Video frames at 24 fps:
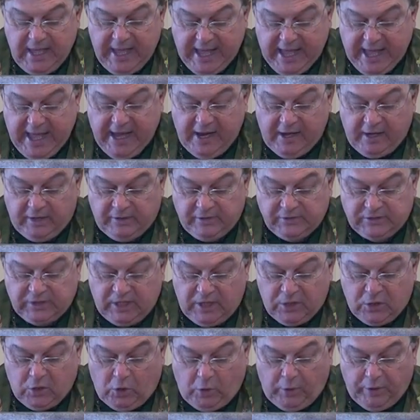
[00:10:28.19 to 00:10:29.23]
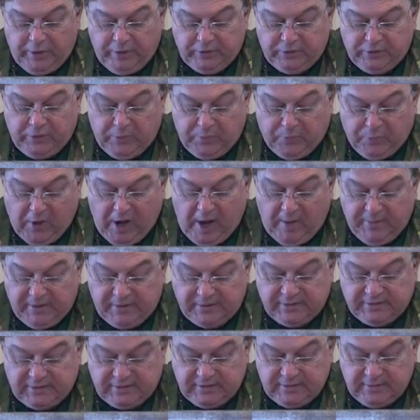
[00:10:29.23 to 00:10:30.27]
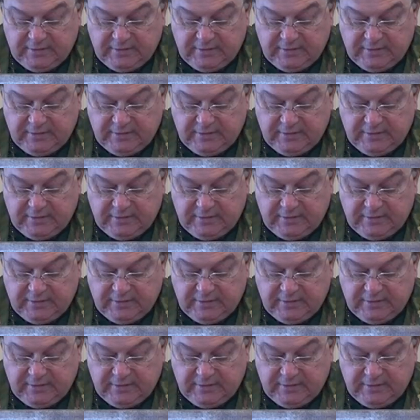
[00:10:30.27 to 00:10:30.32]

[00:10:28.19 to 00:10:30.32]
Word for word: heirs according to the promise.